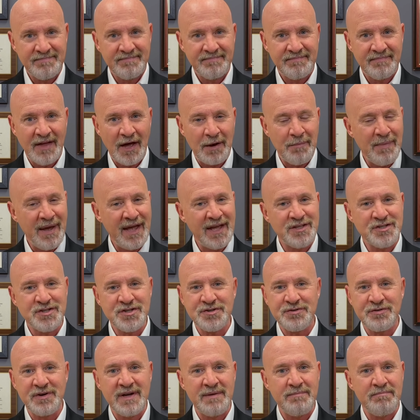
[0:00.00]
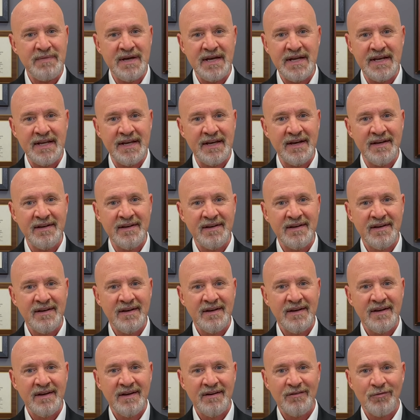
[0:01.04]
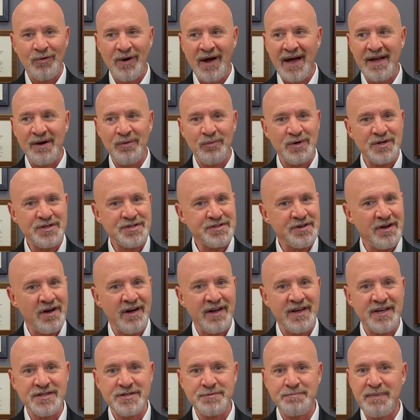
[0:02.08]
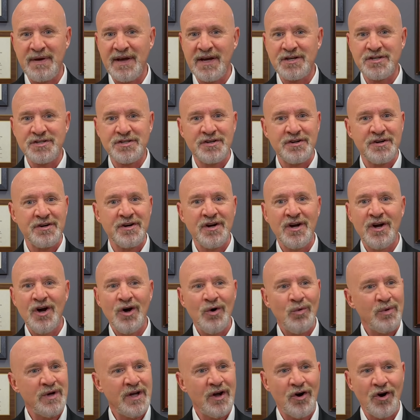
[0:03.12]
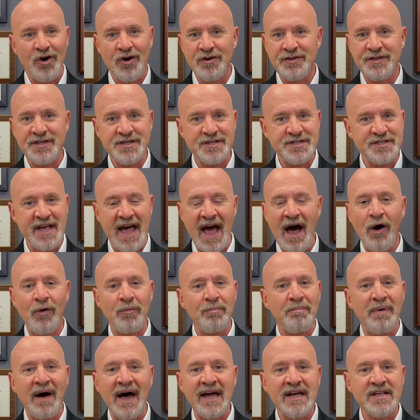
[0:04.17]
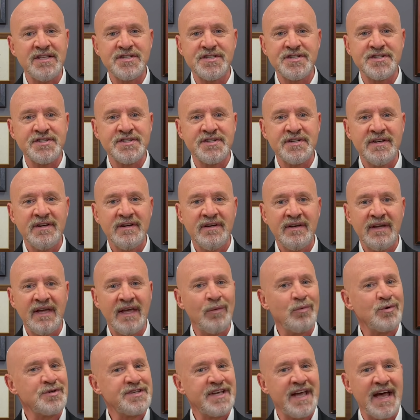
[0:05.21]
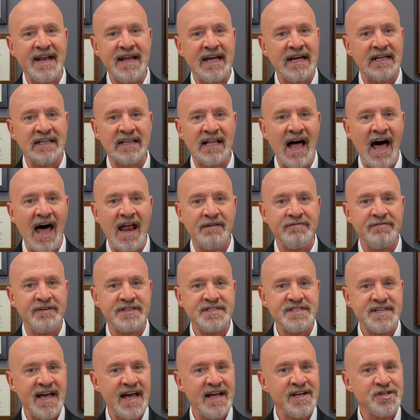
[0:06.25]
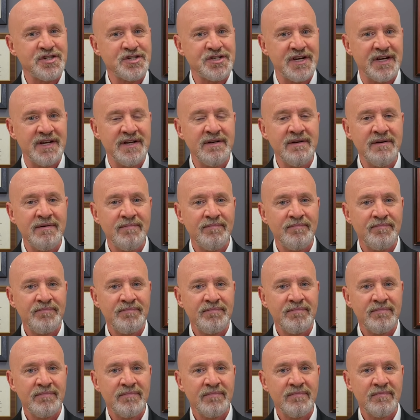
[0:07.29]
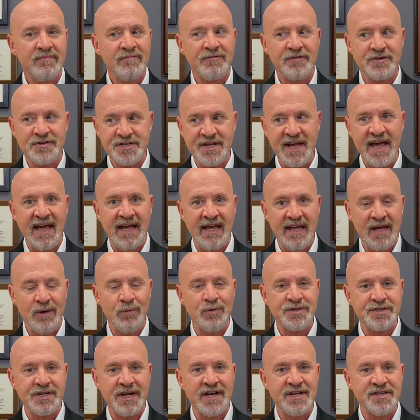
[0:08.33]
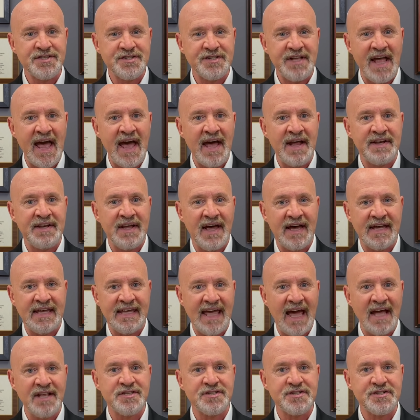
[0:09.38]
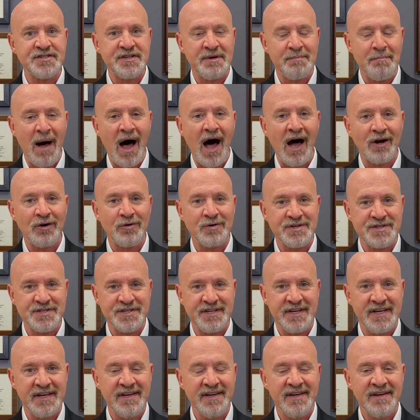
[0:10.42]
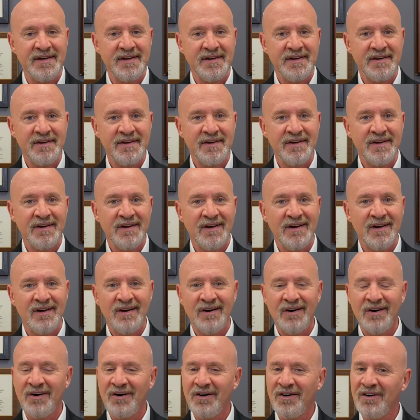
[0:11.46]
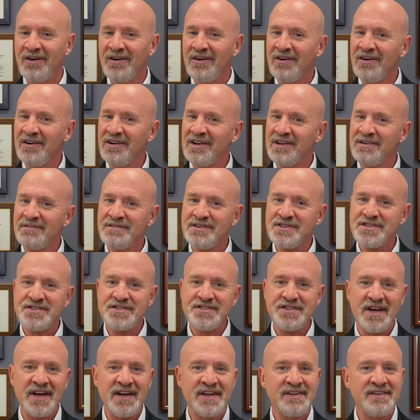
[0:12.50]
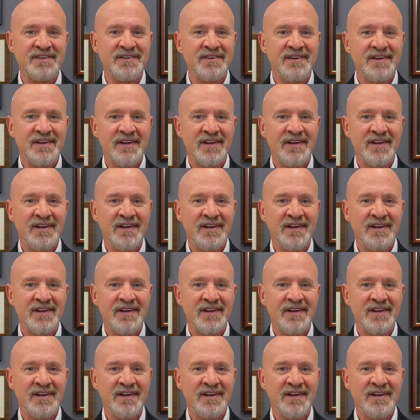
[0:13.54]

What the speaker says: on mainstream media, right? We saw his picture, we heard the sound bites. He was getting a lot of attention for saying he was going to stand against democracy. All of a sudden,